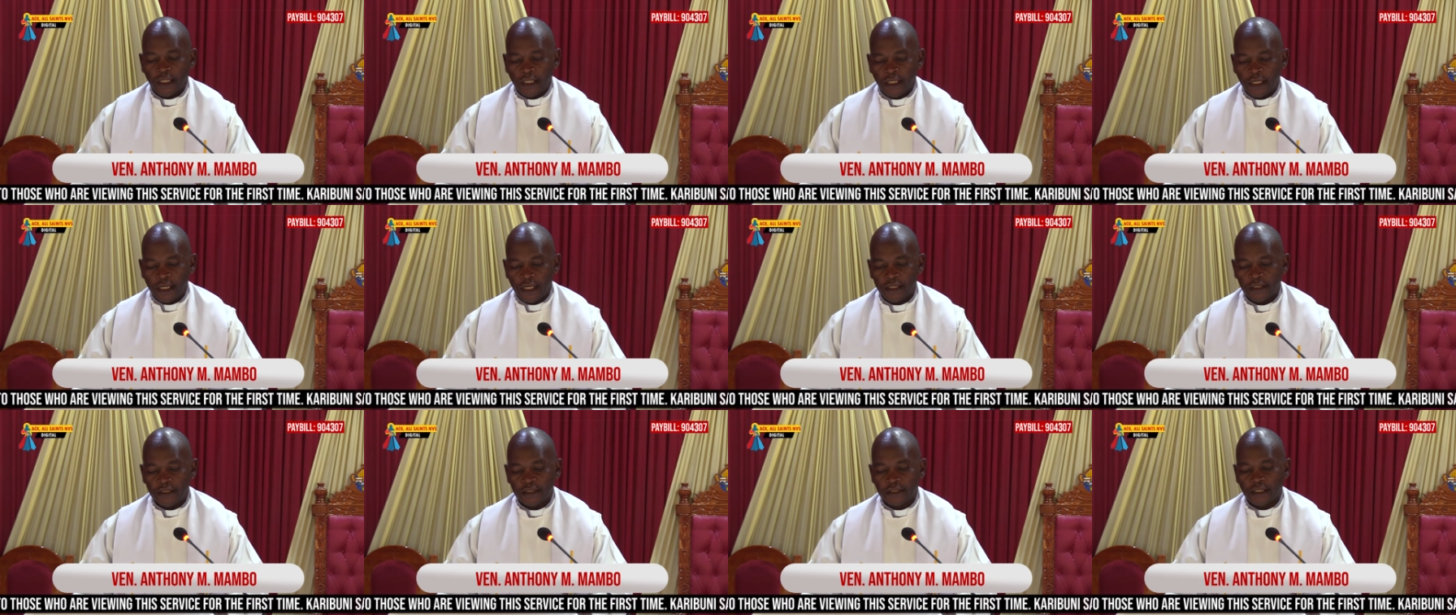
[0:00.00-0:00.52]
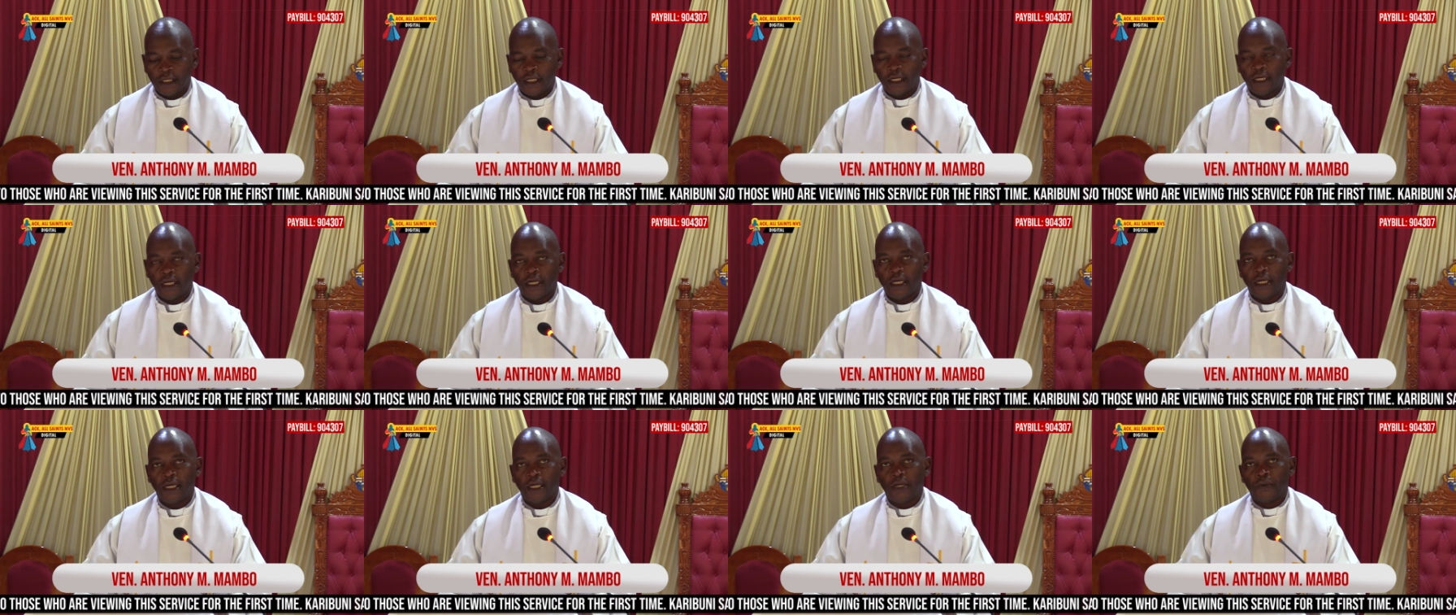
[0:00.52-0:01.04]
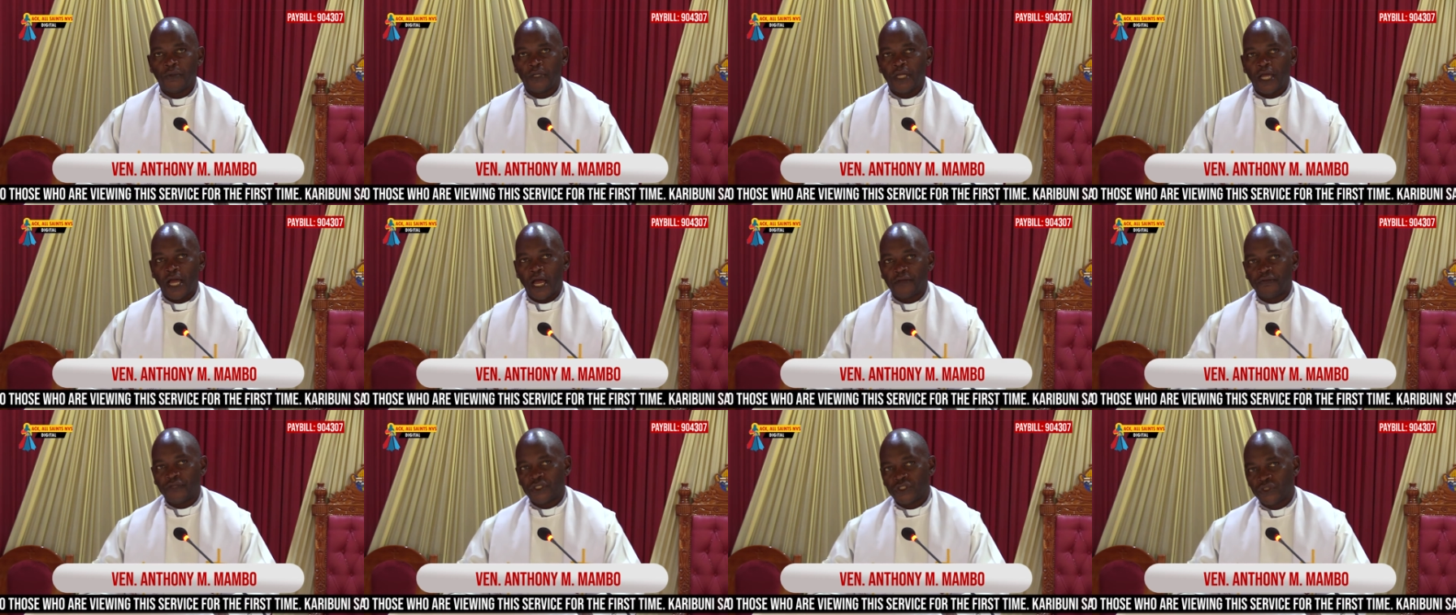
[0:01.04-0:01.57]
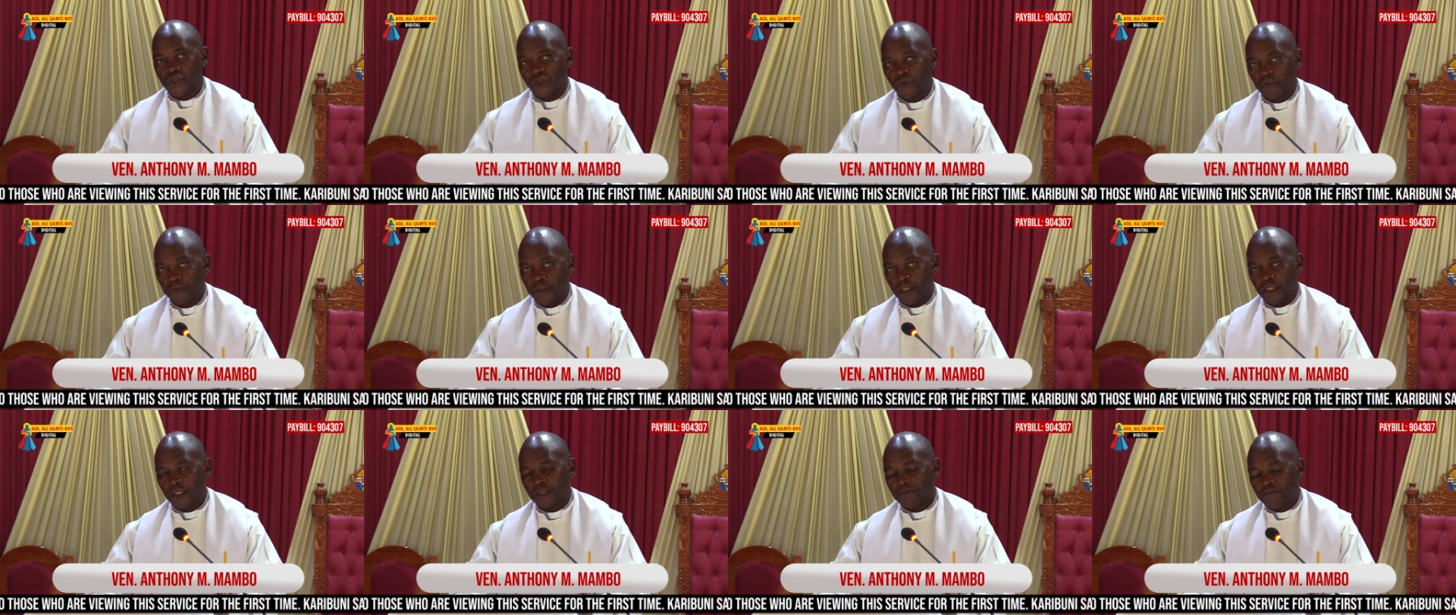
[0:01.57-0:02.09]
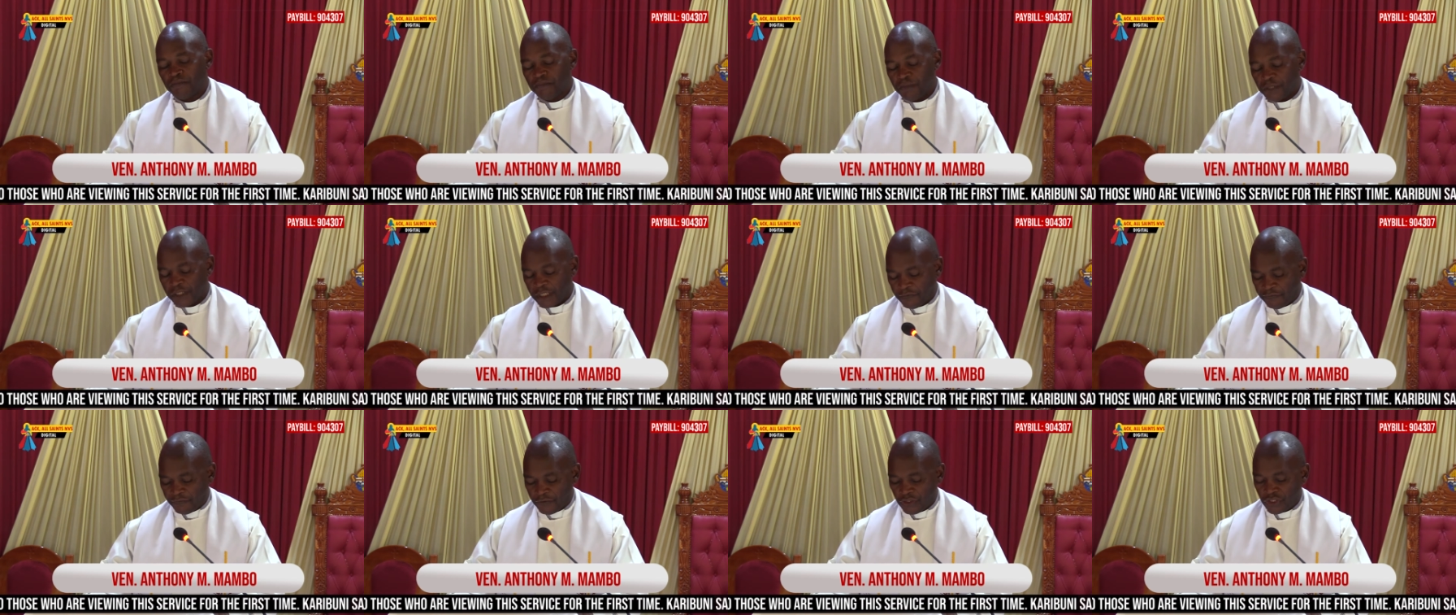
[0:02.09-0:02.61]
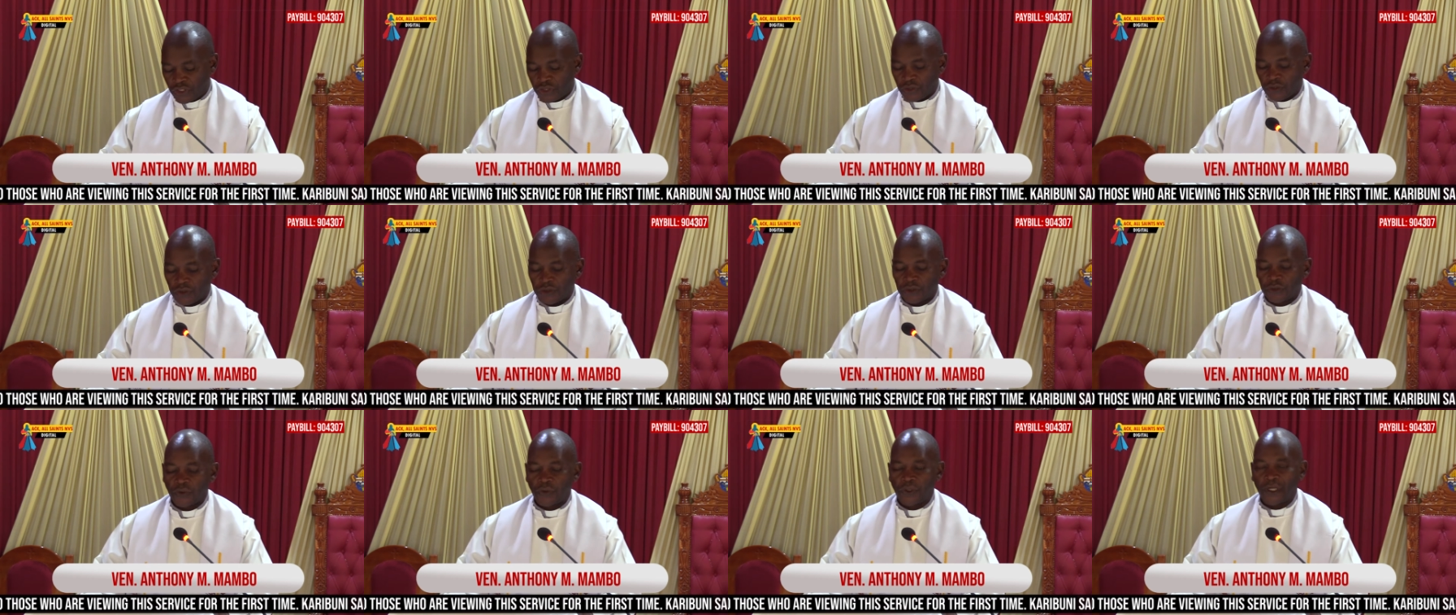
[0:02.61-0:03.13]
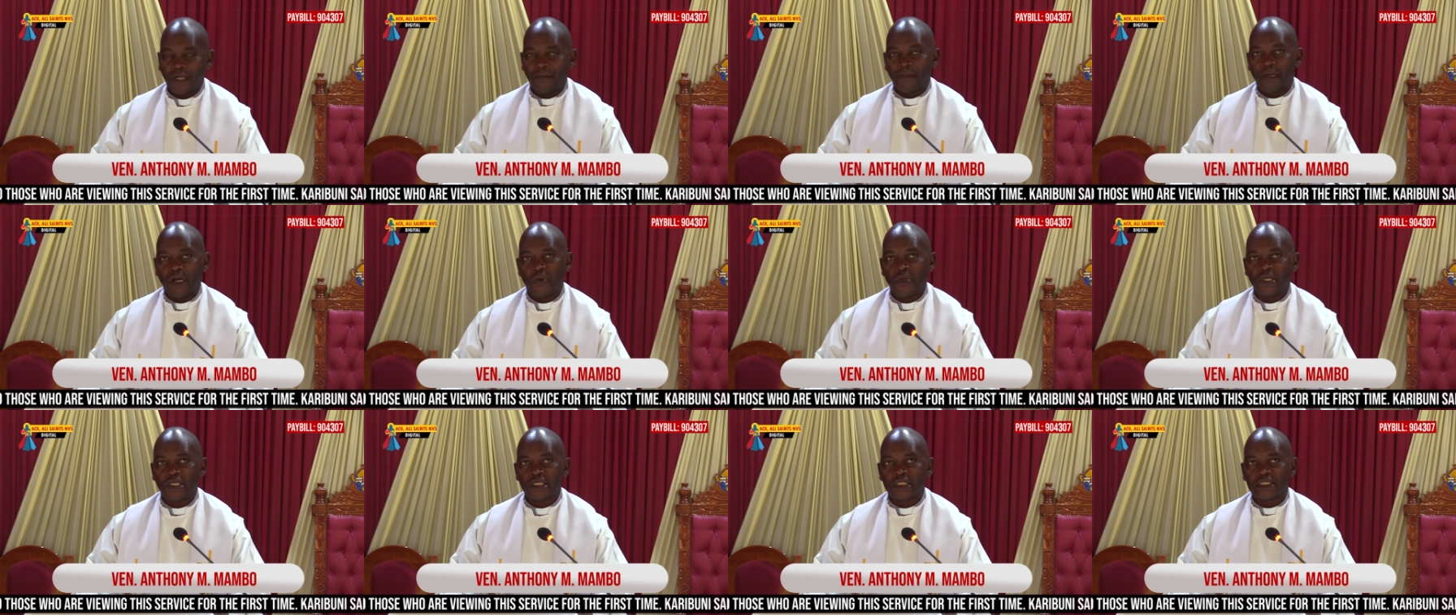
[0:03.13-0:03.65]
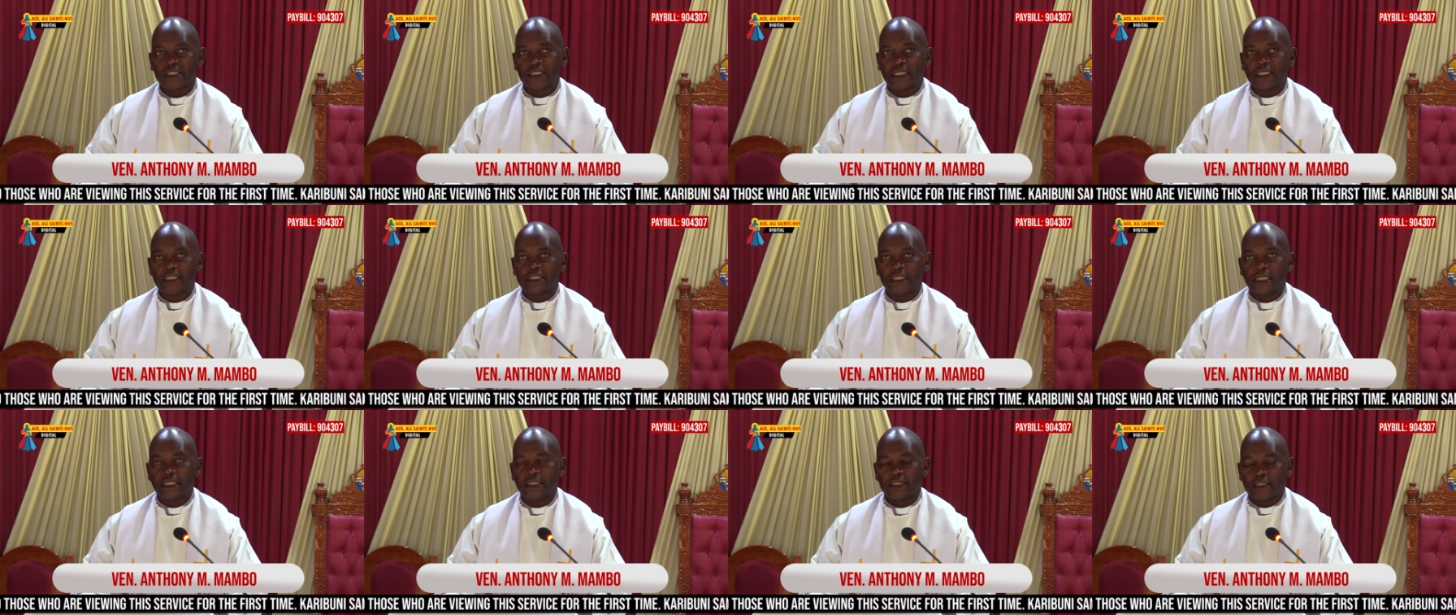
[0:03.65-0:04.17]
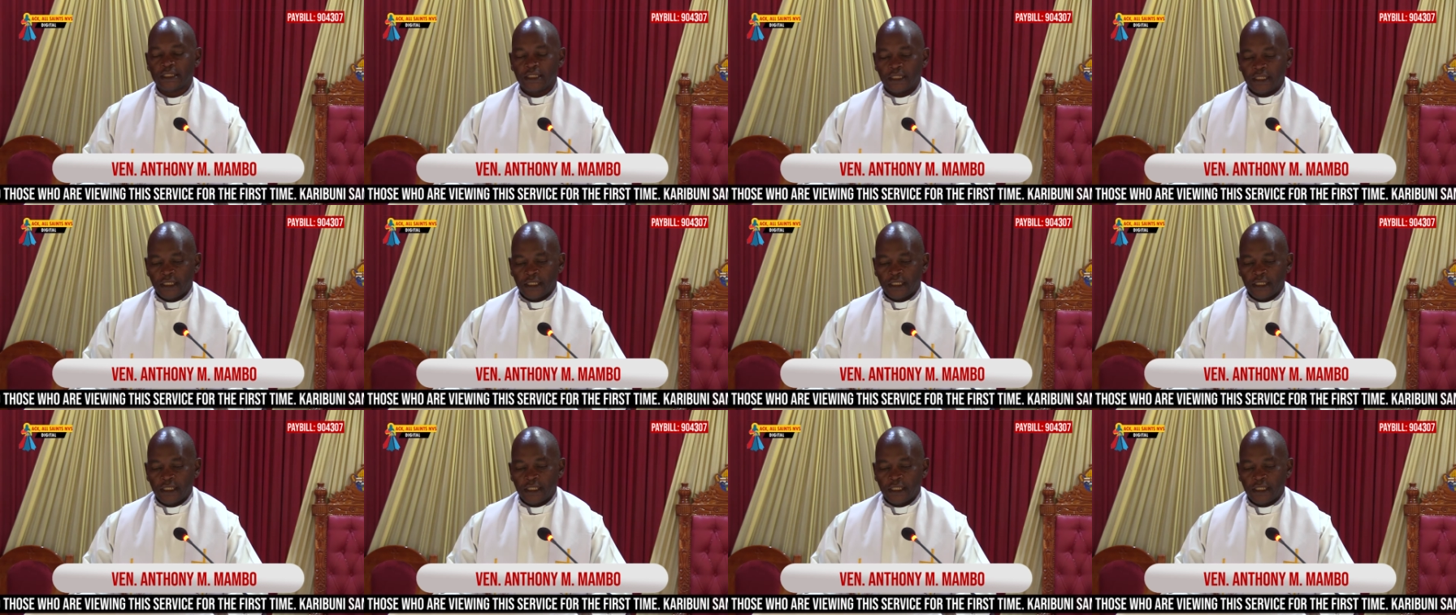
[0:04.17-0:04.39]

and uh, we had the topic salvation, whereby we started